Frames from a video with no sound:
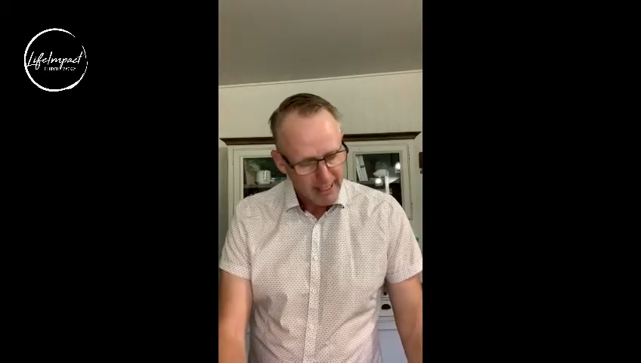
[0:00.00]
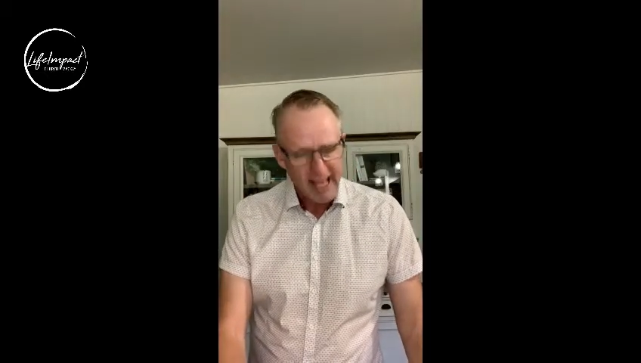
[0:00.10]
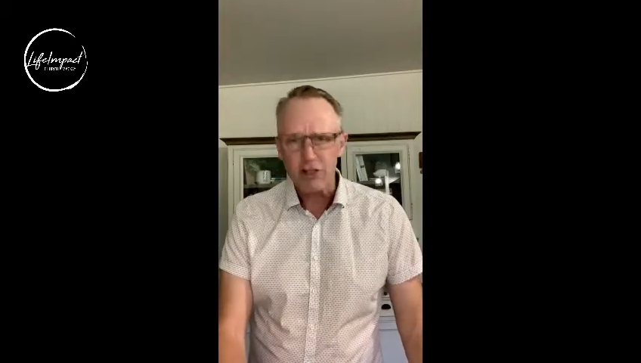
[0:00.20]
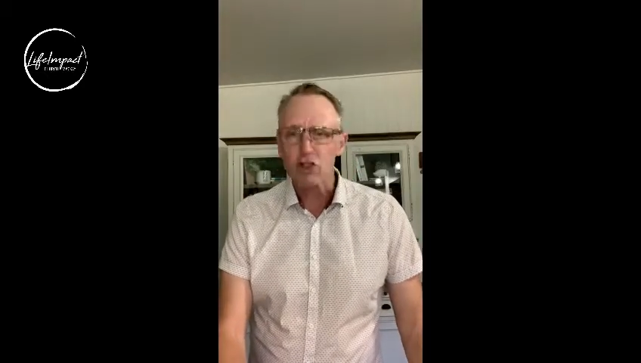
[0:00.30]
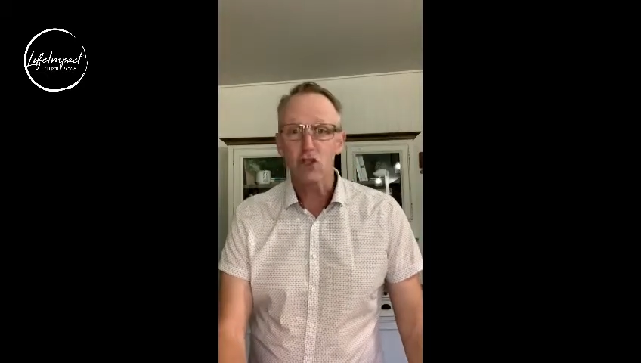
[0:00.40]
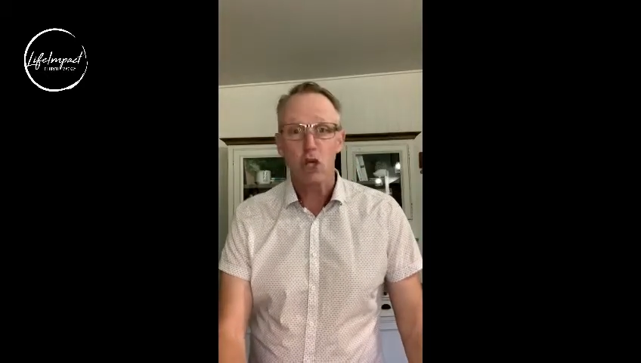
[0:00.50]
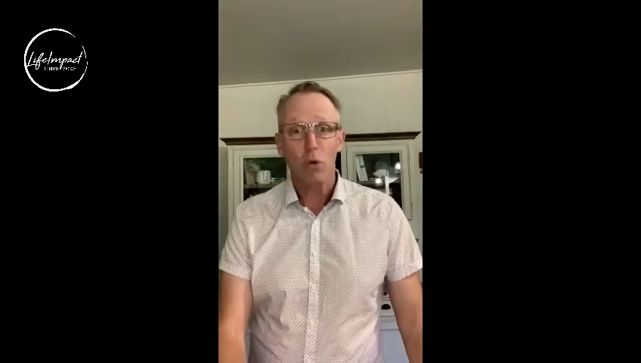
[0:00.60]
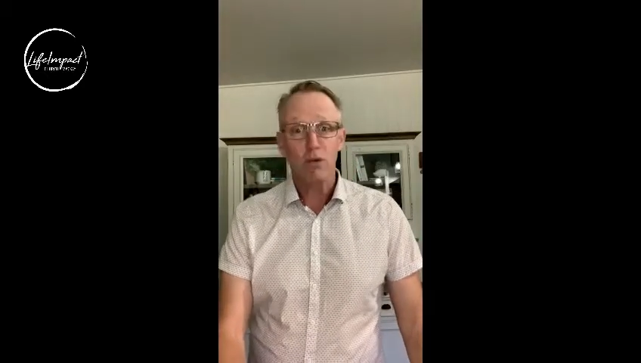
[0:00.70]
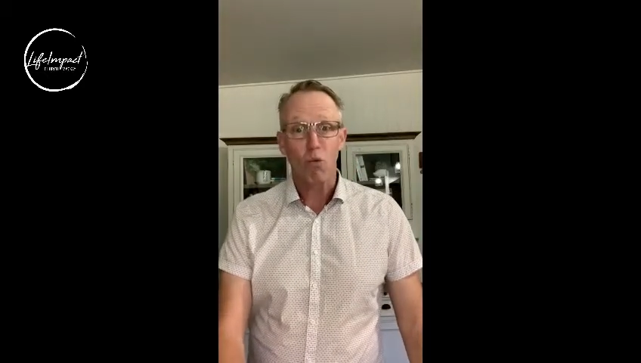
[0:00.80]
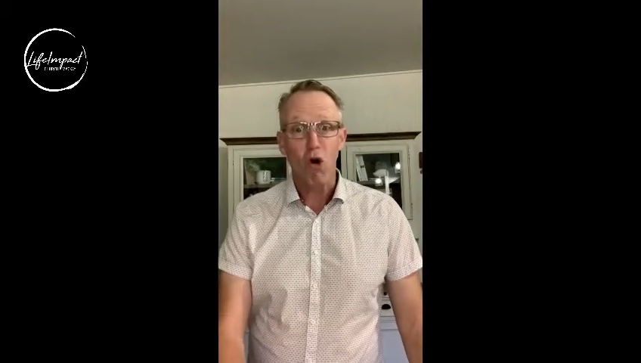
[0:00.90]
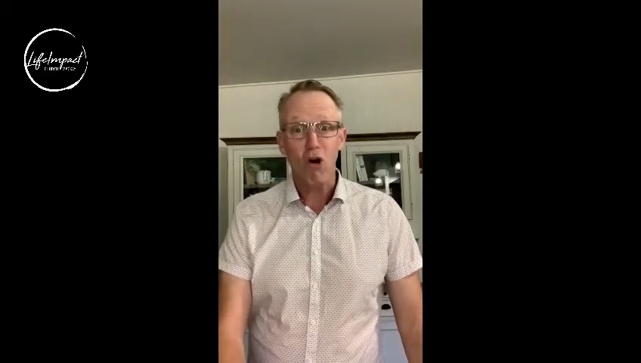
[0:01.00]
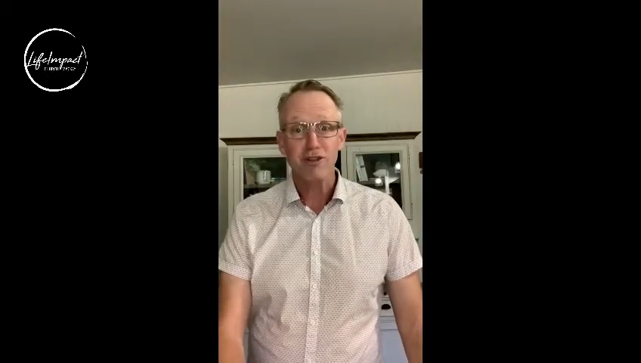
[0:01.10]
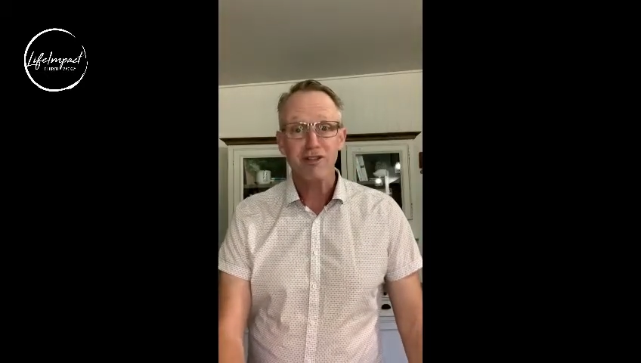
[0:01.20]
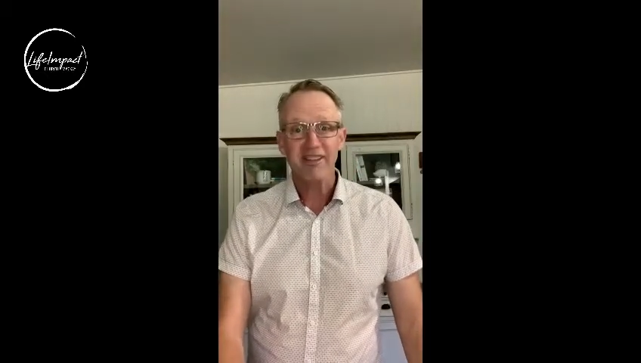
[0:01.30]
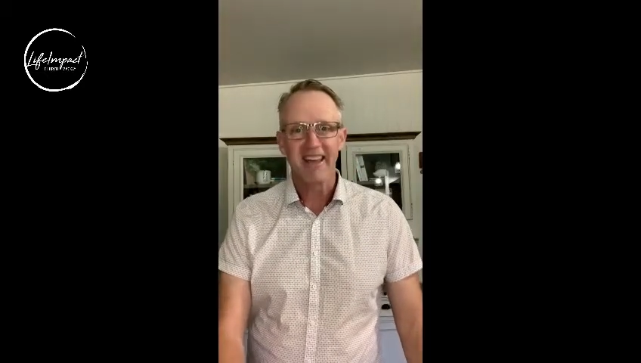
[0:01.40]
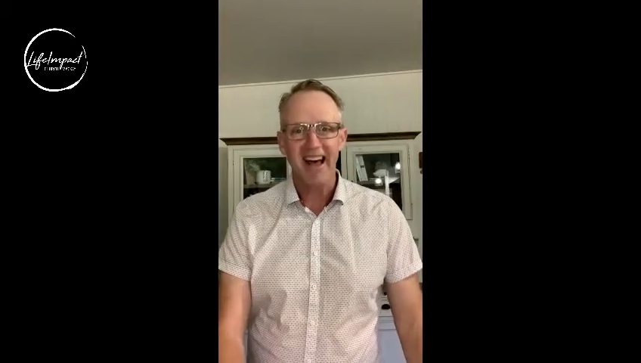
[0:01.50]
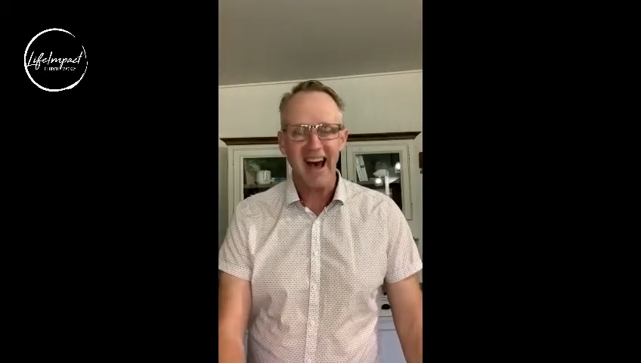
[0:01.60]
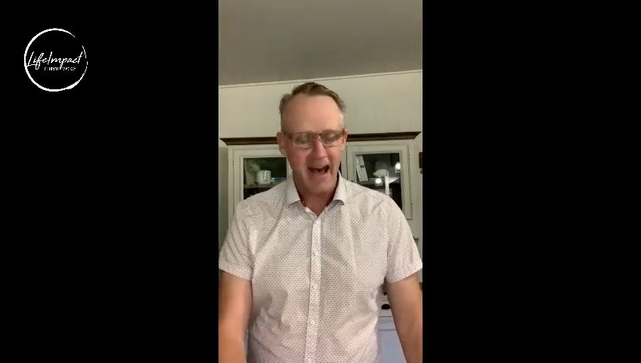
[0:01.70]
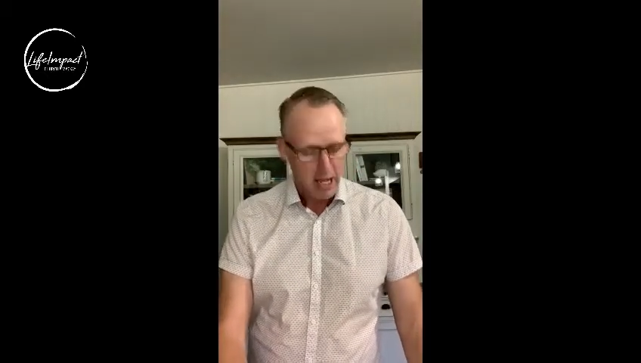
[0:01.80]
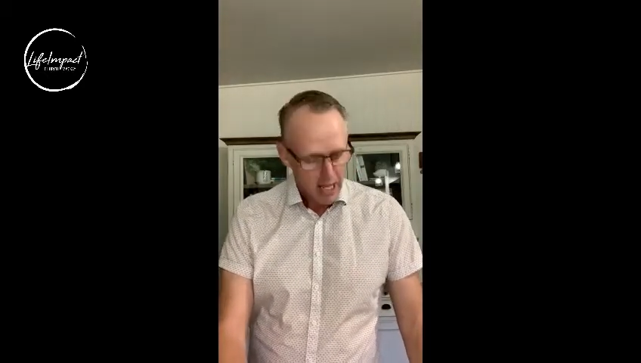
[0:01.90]
And so it was.
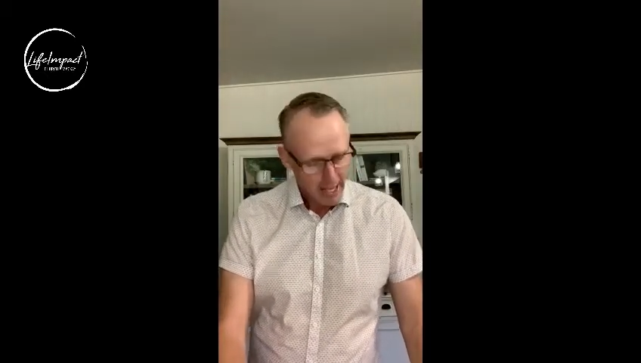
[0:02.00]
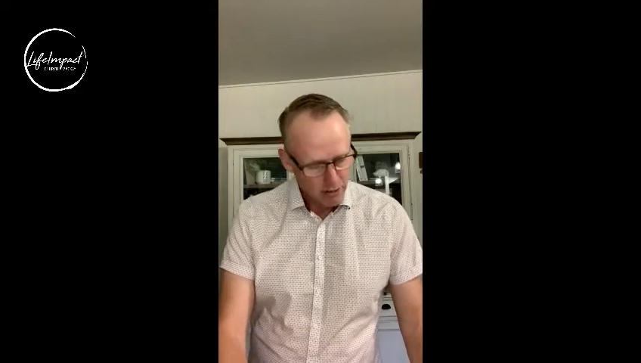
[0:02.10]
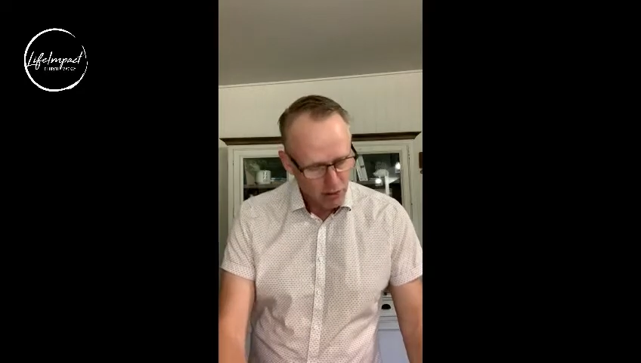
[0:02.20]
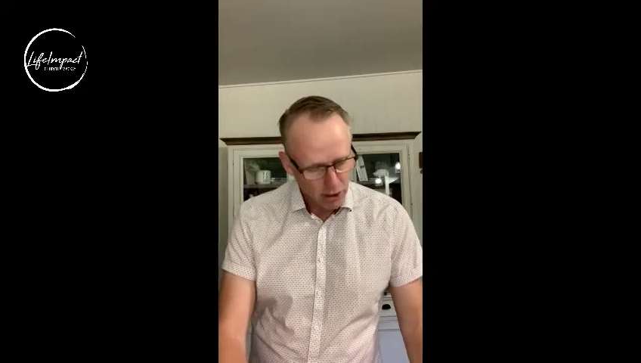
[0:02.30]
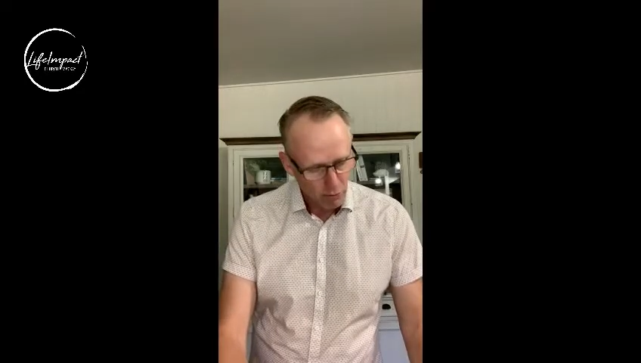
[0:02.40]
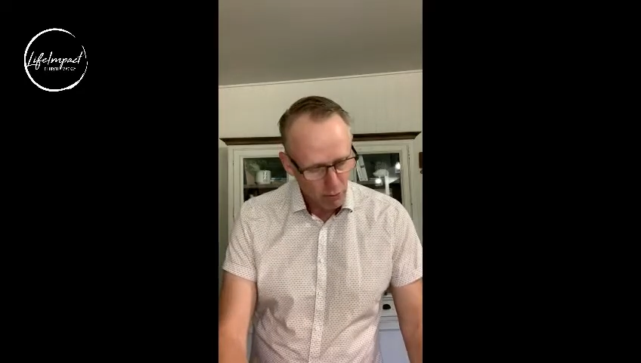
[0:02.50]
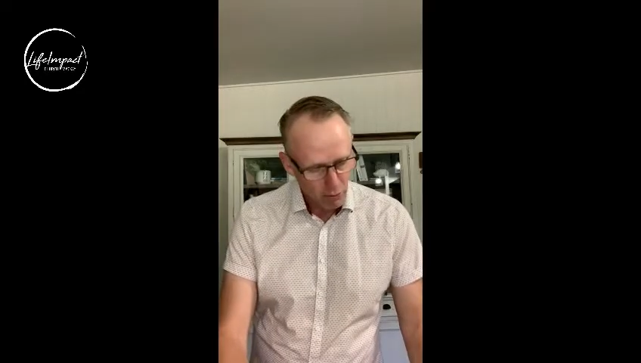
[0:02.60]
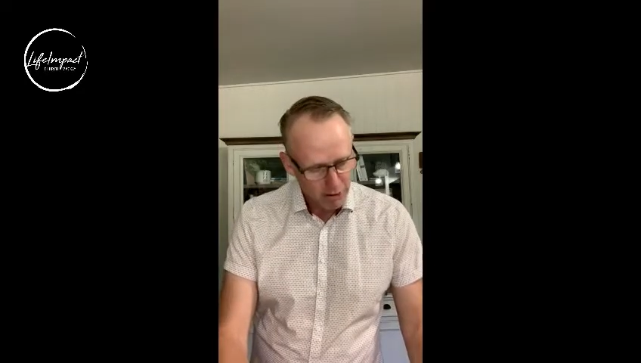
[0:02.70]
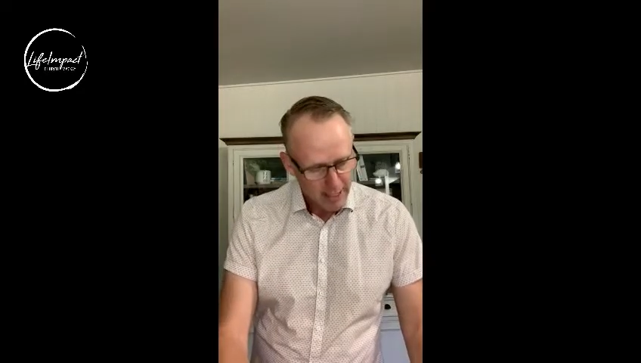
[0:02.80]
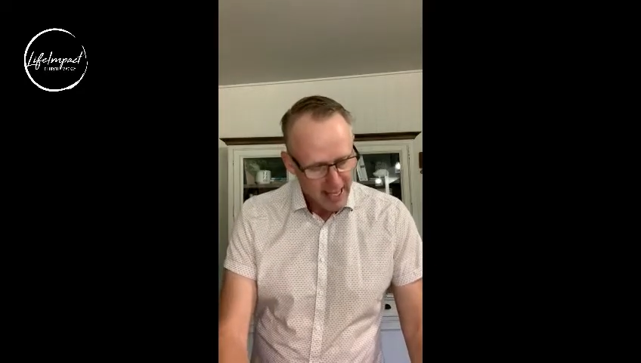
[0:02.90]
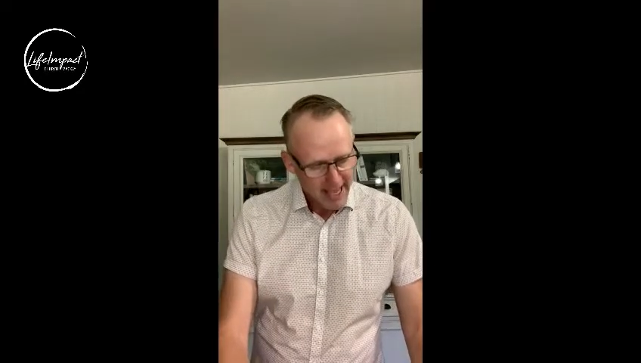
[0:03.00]
And so it was.